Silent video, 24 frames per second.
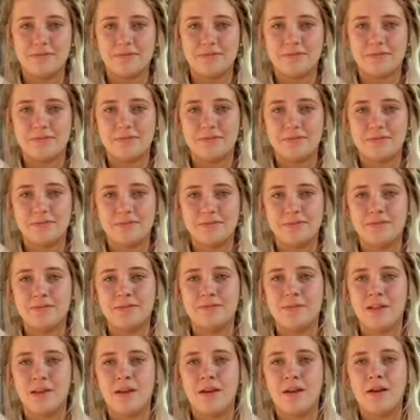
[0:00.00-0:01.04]

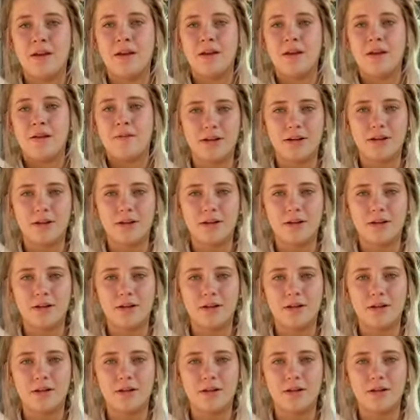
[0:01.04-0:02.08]

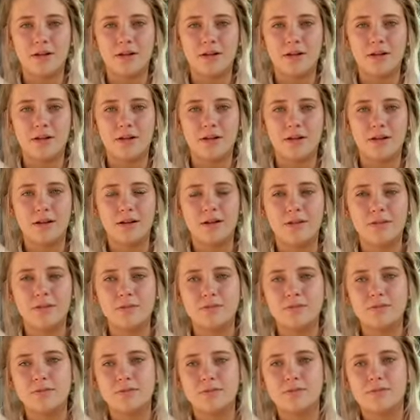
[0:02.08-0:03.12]

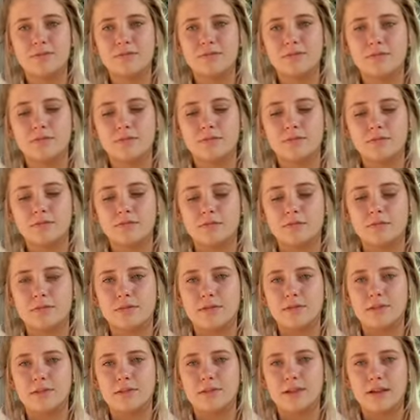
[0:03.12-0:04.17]

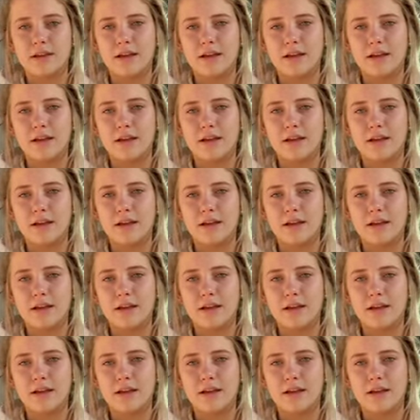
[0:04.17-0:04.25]
Nothing is said.